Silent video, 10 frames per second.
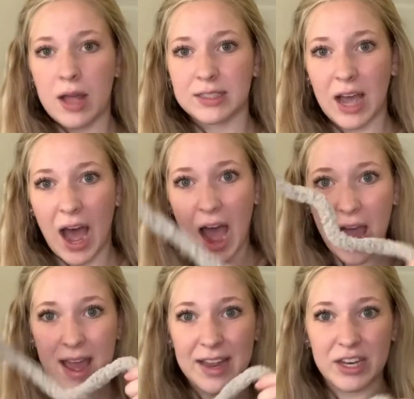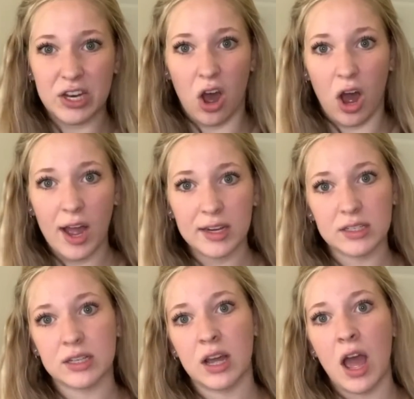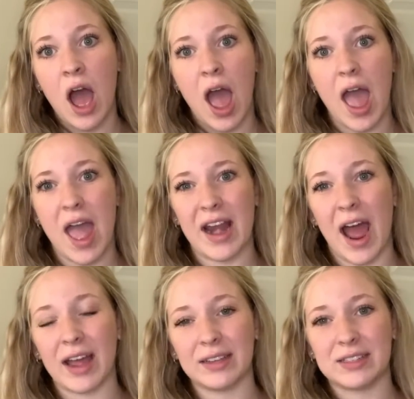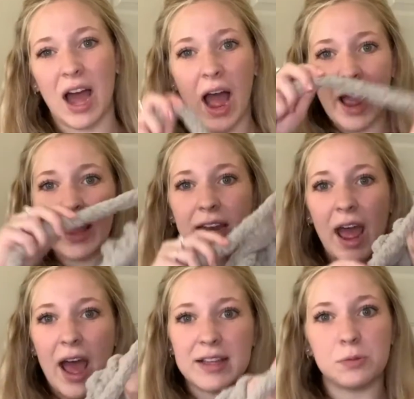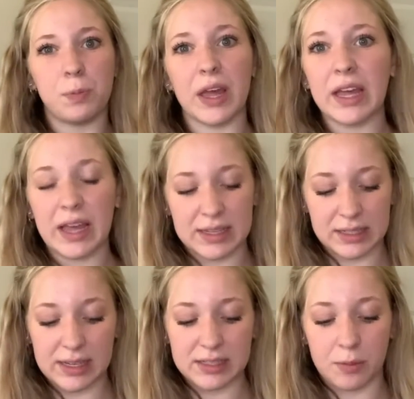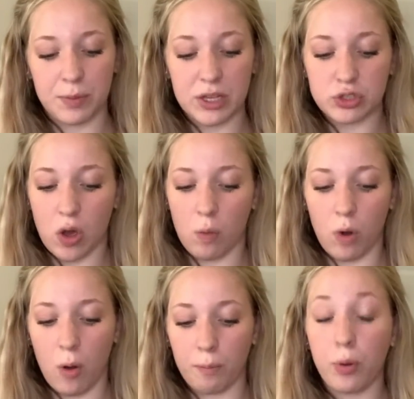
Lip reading: tie a knot, and I tie it as big as it needs to be so it won't